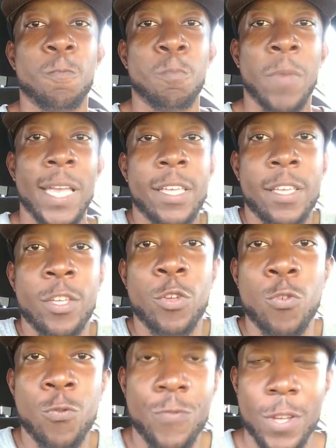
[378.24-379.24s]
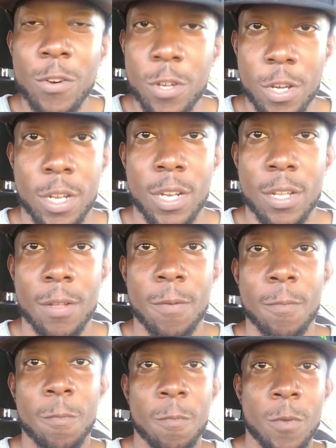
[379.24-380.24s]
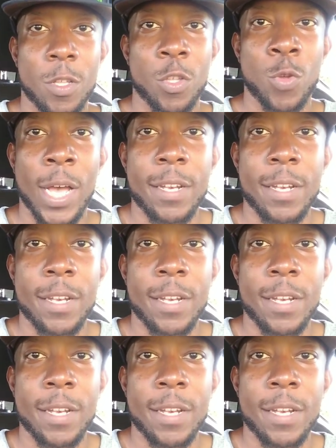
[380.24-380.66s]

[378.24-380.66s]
make you feel good. You